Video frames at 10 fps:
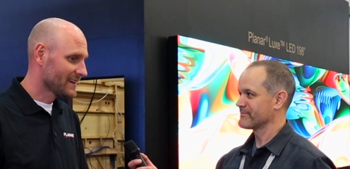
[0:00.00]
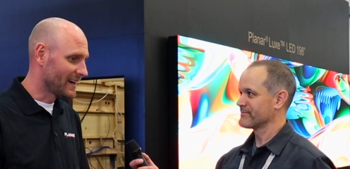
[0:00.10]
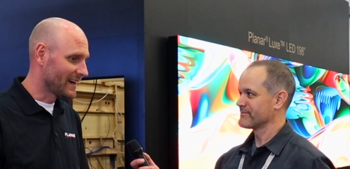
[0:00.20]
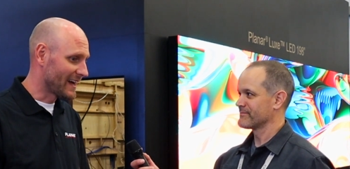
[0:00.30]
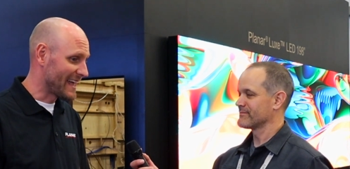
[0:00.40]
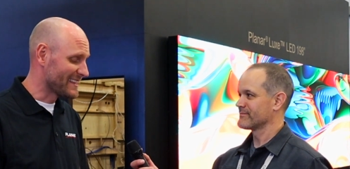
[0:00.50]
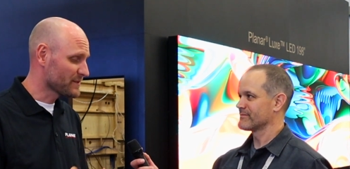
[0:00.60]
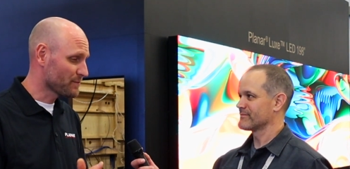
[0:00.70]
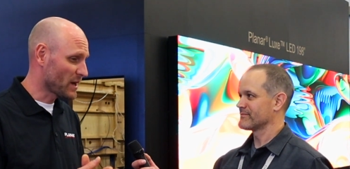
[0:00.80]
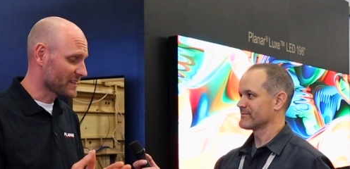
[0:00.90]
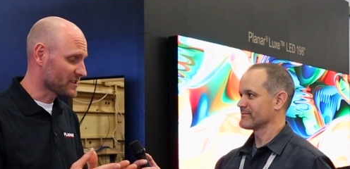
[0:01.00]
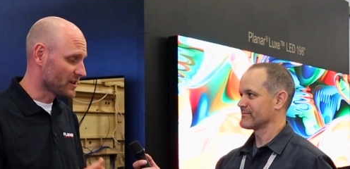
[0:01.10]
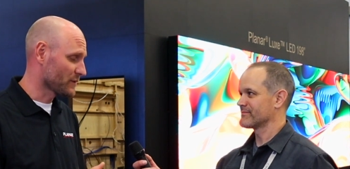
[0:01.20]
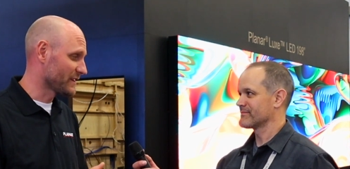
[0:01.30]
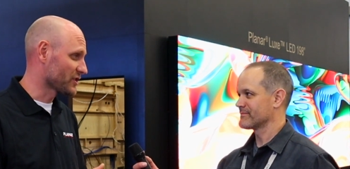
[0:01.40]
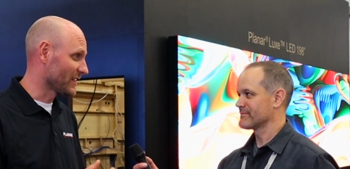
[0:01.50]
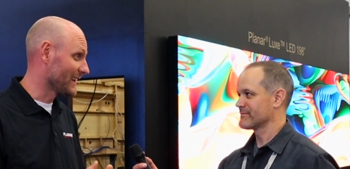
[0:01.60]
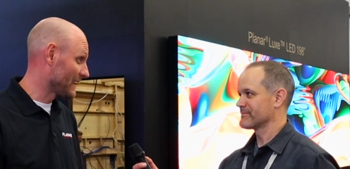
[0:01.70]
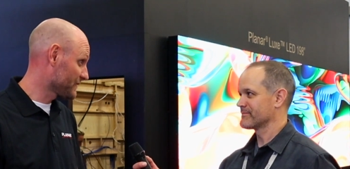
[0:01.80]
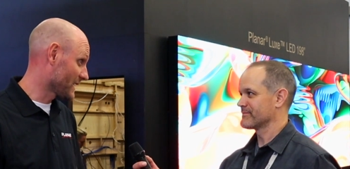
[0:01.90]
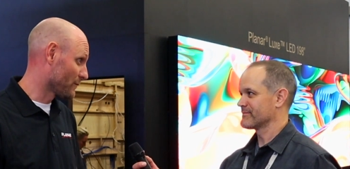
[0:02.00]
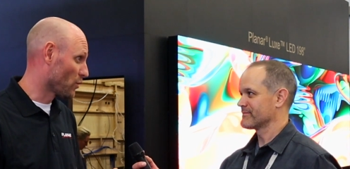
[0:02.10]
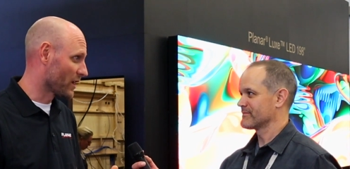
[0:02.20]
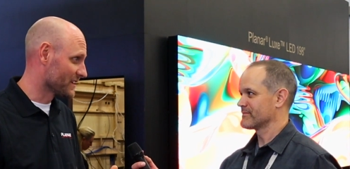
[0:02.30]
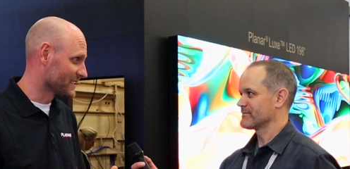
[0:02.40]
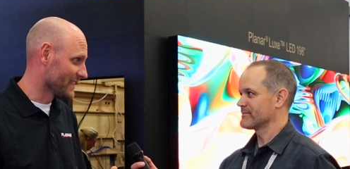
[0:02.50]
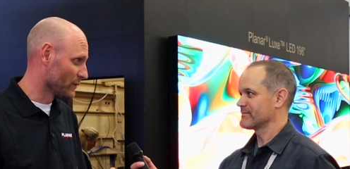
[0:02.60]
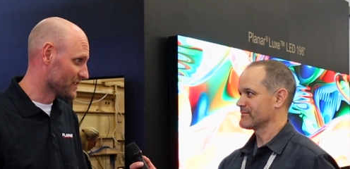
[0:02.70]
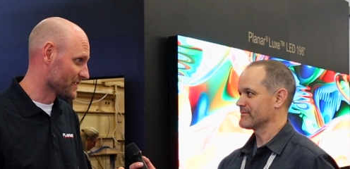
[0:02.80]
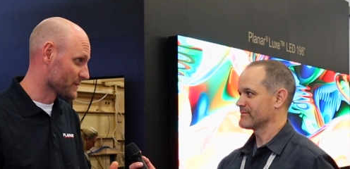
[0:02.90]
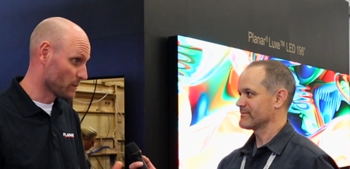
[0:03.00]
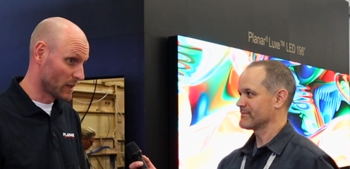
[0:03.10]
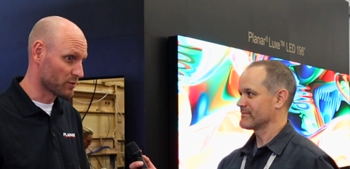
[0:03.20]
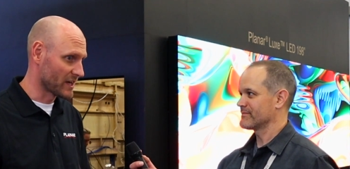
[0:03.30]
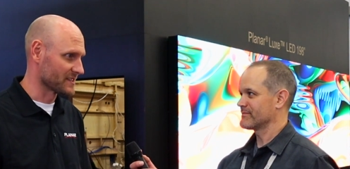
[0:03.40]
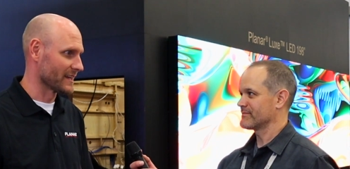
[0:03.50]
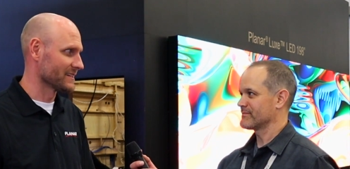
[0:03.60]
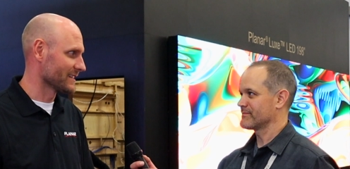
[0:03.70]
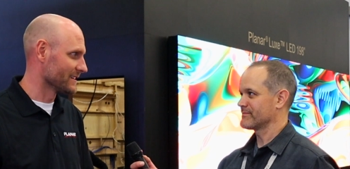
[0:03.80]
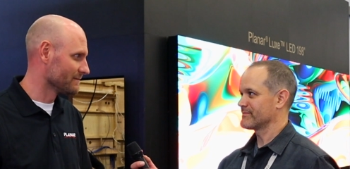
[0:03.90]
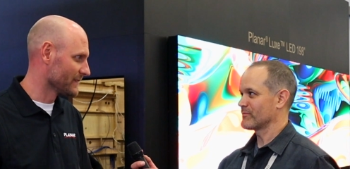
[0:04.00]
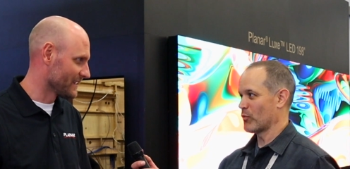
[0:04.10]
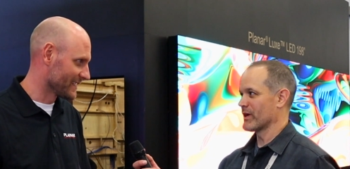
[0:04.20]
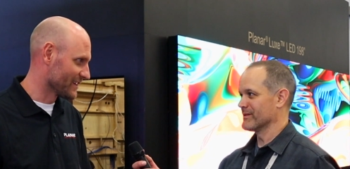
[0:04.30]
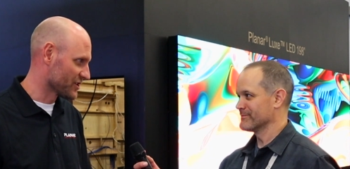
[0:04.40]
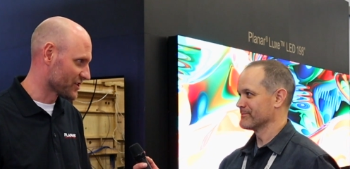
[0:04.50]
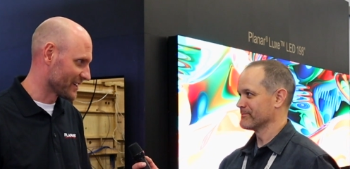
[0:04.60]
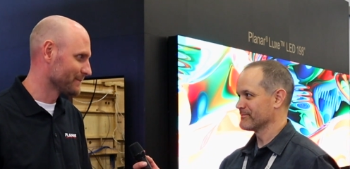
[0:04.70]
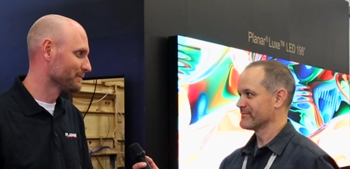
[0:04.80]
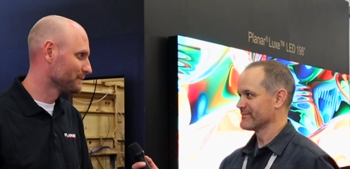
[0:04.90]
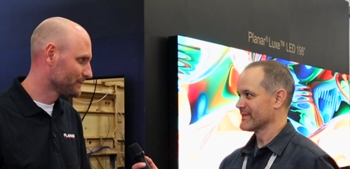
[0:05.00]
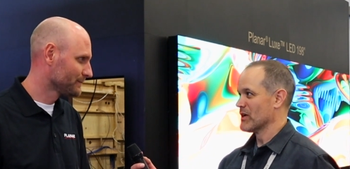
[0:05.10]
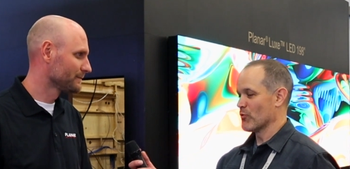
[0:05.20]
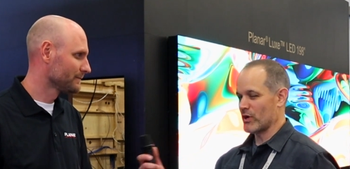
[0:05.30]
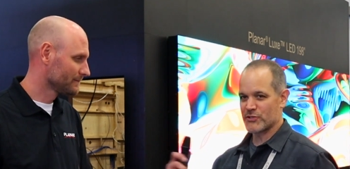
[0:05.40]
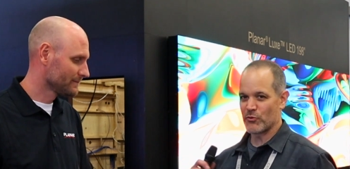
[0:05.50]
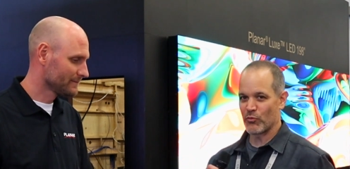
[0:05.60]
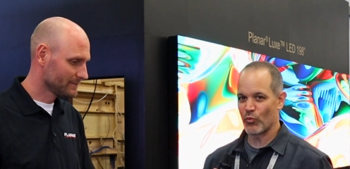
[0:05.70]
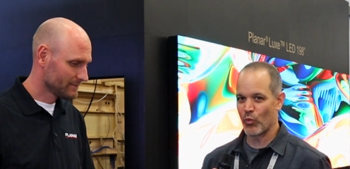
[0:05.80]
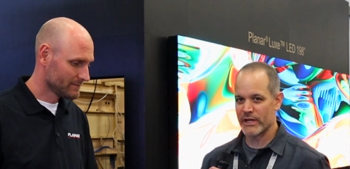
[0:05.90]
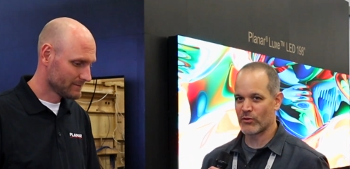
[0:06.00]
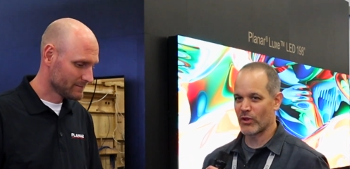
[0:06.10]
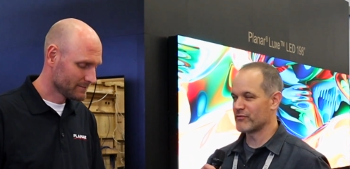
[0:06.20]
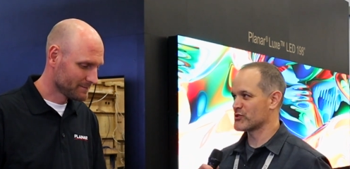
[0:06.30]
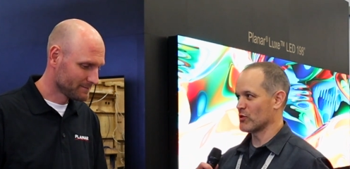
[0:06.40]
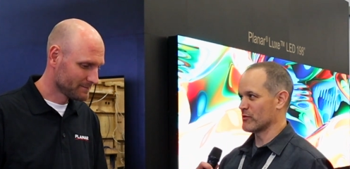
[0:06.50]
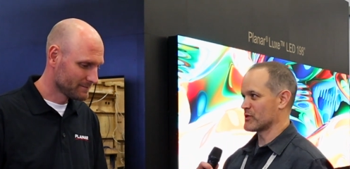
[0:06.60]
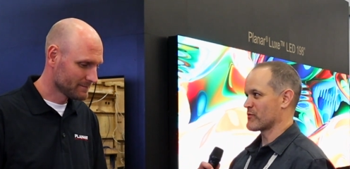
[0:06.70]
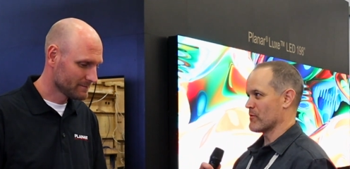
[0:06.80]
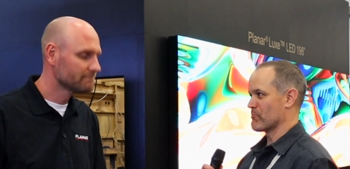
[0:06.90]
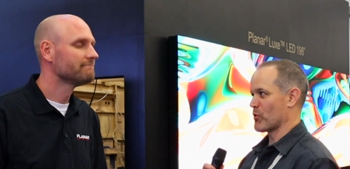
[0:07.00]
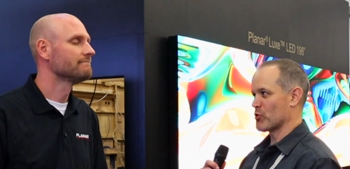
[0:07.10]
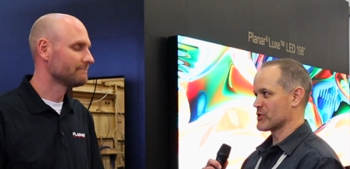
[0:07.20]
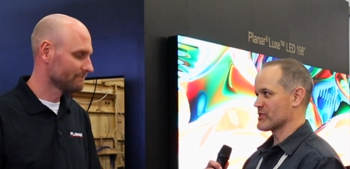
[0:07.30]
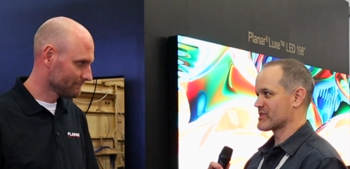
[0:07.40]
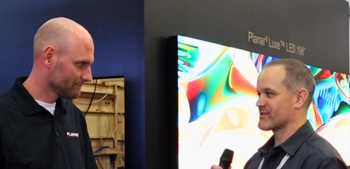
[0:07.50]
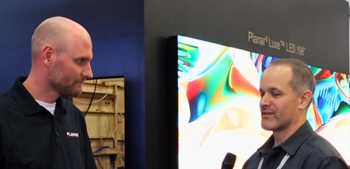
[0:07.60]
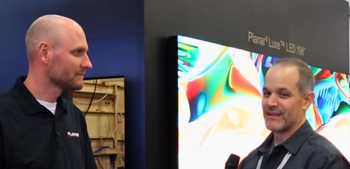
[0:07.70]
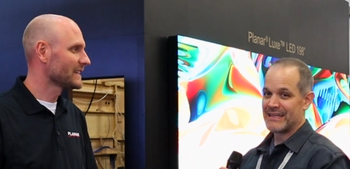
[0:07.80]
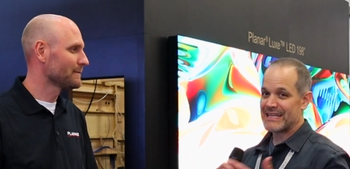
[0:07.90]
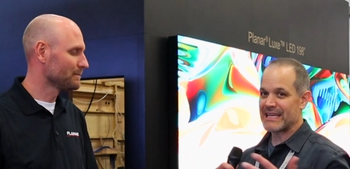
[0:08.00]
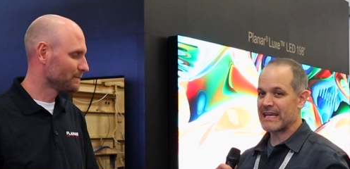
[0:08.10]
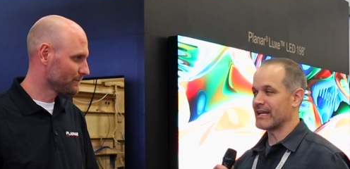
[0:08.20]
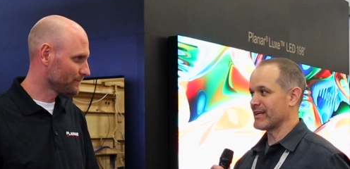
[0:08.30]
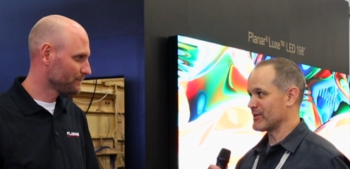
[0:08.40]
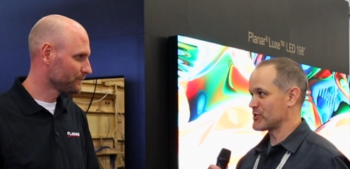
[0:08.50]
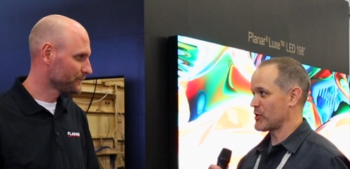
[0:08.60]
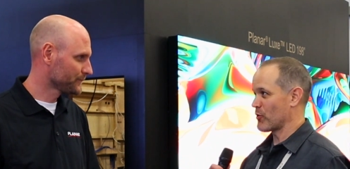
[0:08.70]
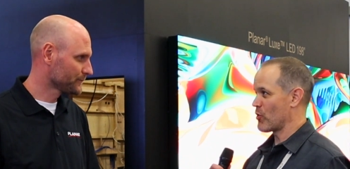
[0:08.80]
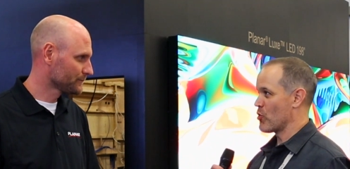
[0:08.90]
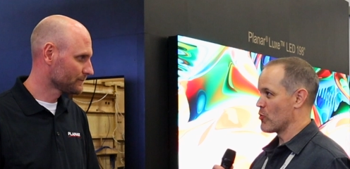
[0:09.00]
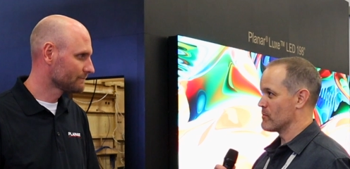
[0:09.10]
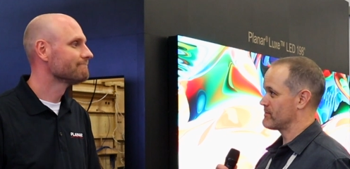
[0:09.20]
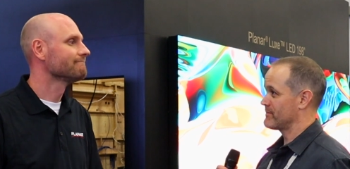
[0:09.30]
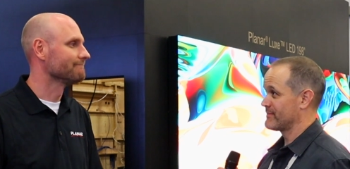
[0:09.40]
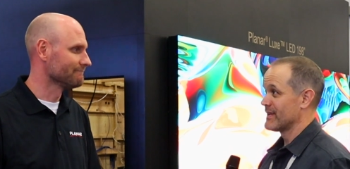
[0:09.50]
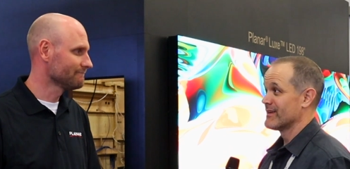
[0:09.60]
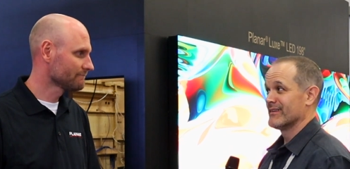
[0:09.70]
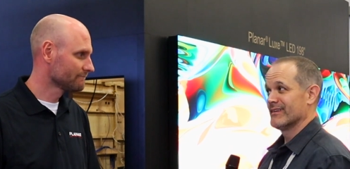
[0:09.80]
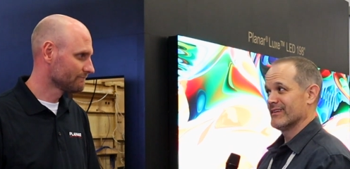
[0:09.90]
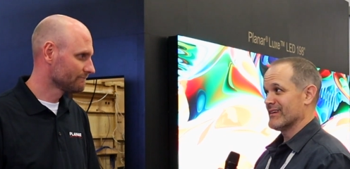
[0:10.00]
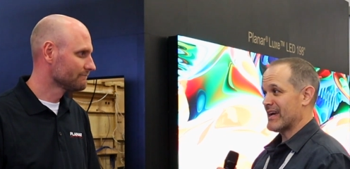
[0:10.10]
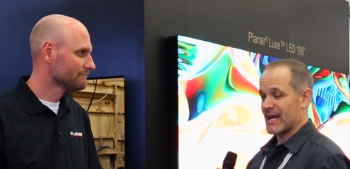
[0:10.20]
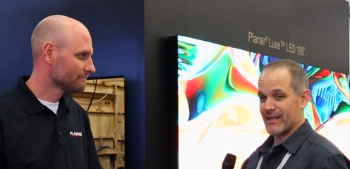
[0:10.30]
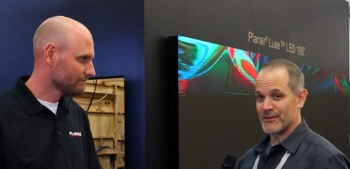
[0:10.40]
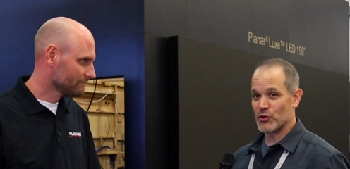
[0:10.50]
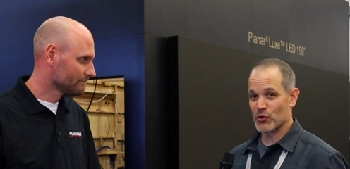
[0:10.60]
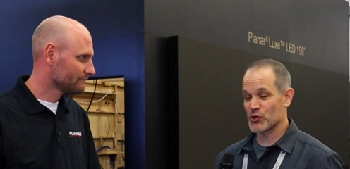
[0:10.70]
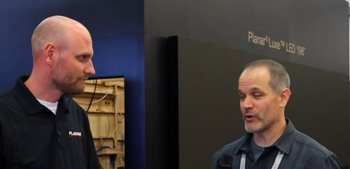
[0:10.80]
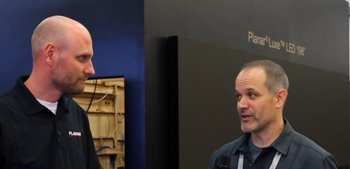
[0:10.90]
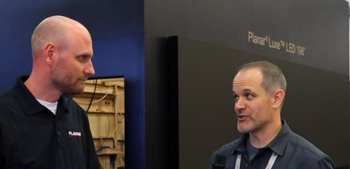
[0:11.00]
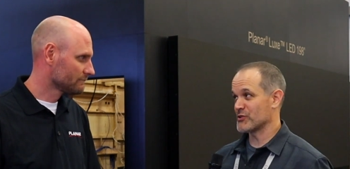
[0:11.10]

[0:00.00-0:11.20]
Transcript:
Speaker 1: uh, and these products also feature a lifetime warranty, which is unprecedented in right. the industry.
Speaker 2: Right. So white glove service from purchase, yep. getting it into your home, and you're treated